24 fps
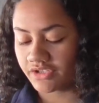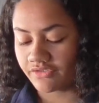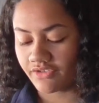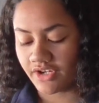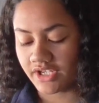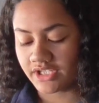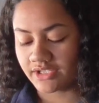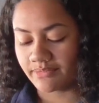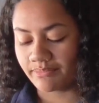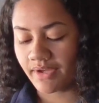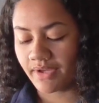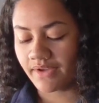to
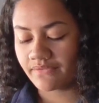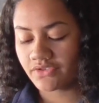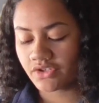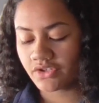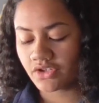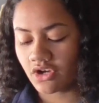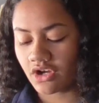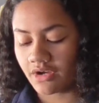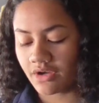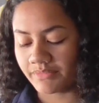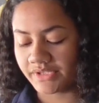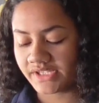rise above
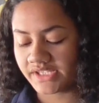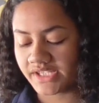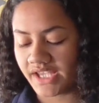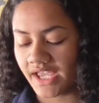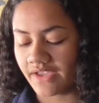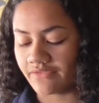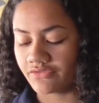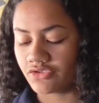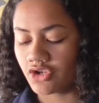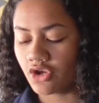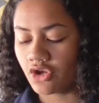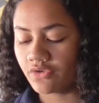the comments
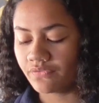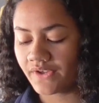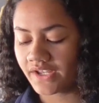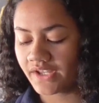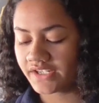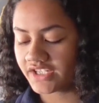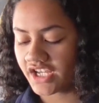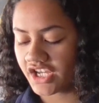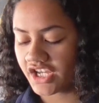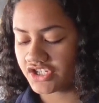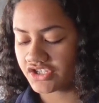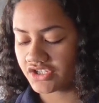that have no
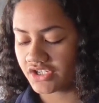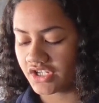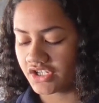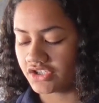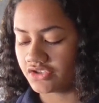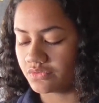foundation